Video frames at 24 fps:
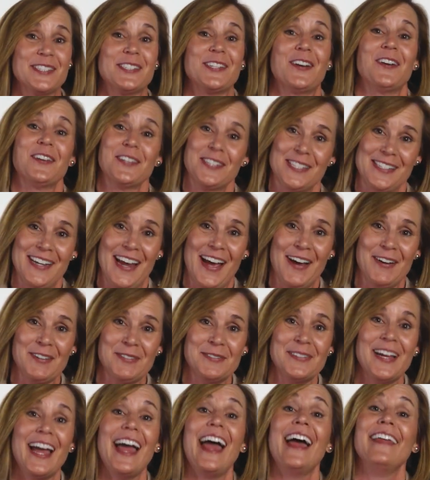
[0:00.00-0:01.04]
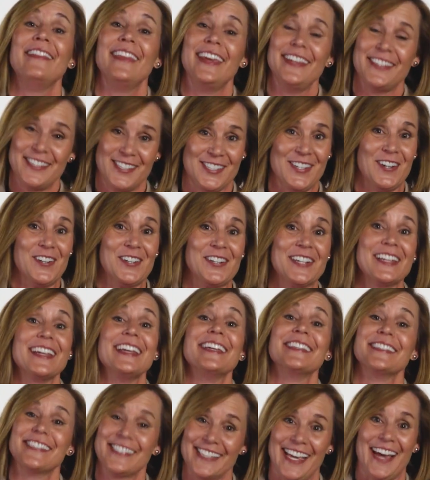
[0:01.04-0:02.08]
starts now, and they start
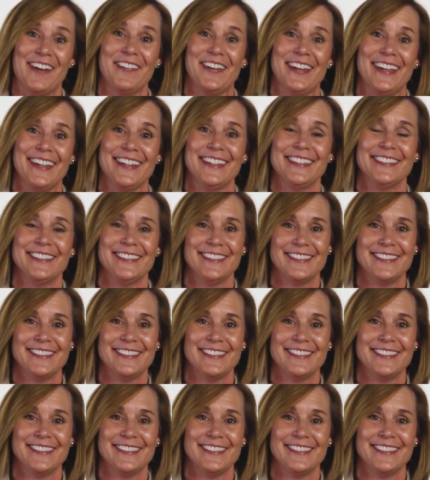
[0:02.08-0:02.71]
in scouting.